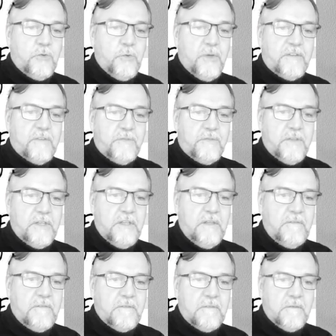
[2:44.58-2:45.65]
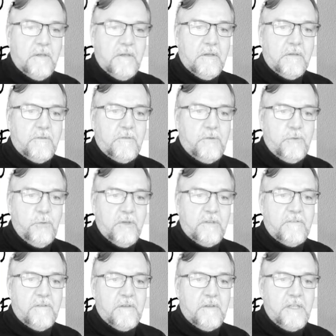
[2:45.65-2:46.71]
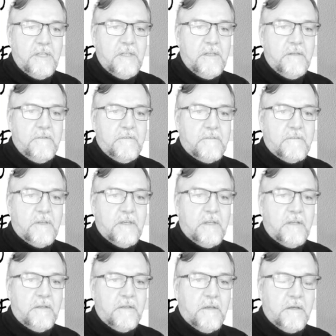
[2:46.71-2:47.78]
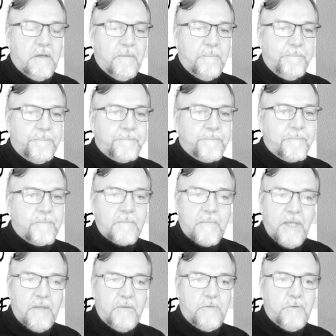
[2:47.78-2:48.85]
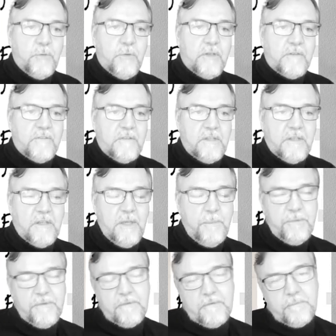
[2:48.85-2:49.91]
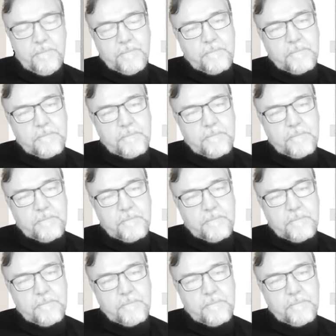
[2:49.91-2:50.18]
at the feet, 2 at the knees, and 2 at the hips.